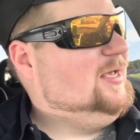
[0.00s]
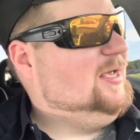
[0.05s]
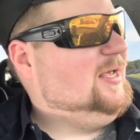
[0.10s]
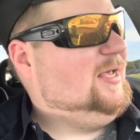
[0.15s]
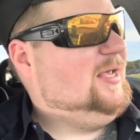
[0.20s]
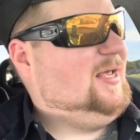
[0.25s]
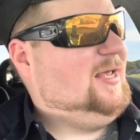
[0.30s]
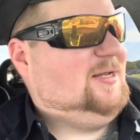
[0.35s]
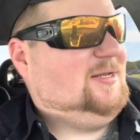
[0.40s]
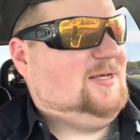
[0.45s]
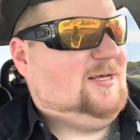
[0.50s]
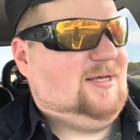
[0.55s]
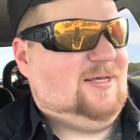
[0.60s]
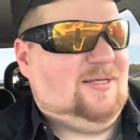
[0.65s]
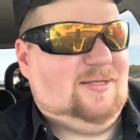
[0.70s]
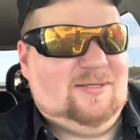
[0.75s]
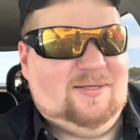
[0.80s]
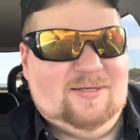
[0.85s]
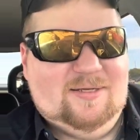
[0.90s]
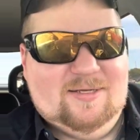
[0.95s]

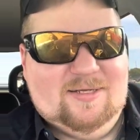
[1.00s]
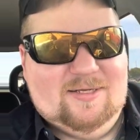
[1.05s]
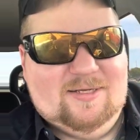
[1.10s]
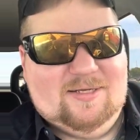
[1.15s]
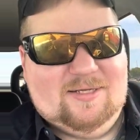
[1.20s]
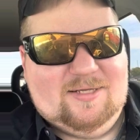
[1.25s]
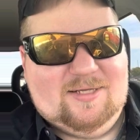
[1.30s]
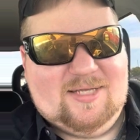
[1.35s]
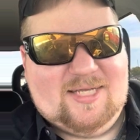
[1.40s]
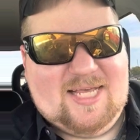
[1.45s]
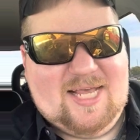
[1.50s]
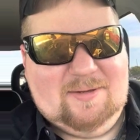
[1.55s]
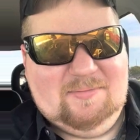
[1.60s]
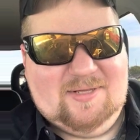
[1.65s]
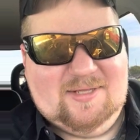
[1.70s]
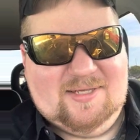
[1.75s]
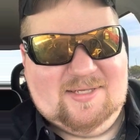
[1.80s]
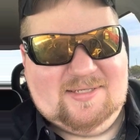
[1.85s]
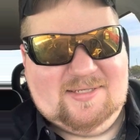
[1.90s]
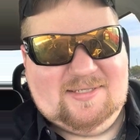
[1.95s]
And gave me
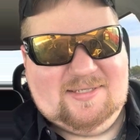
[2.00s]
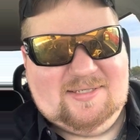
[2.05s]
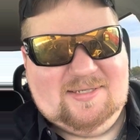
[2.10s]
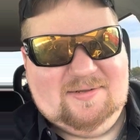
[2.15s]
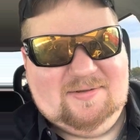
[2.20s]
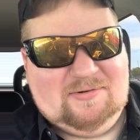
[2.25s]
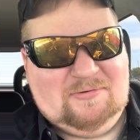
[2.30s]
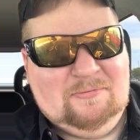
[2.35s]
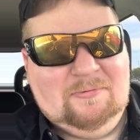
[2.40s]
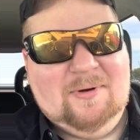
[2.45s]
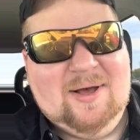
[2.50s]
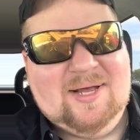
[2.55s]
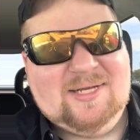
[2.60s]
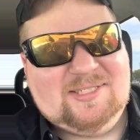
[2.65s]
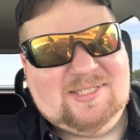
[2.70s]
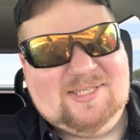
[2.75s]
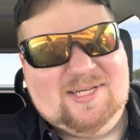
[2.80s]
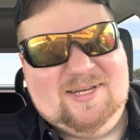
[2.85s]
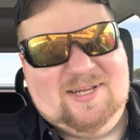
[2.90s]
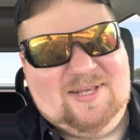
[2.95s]
this
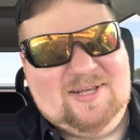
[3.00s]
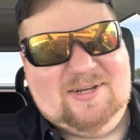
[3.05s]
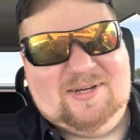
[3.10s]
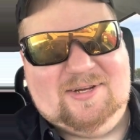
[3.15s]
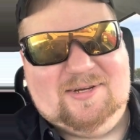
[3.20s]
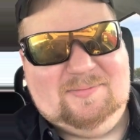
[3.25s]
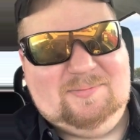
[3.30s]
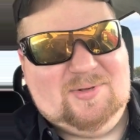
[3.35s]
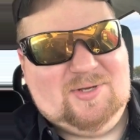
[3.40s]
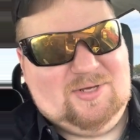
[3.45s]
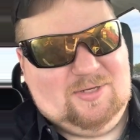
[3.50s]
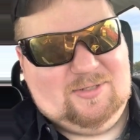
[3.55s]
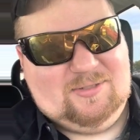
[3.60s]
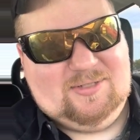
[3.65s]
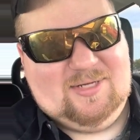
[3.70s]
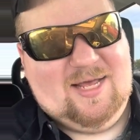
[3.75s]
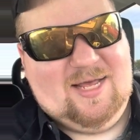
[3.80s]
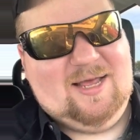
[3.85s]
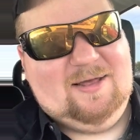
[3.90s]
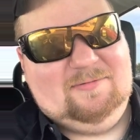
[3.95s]
questionnaire because
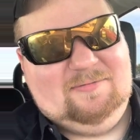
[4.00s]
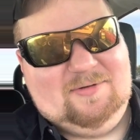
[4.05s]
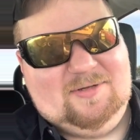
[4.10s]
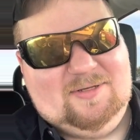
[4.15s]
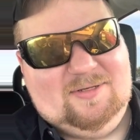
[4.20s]
I have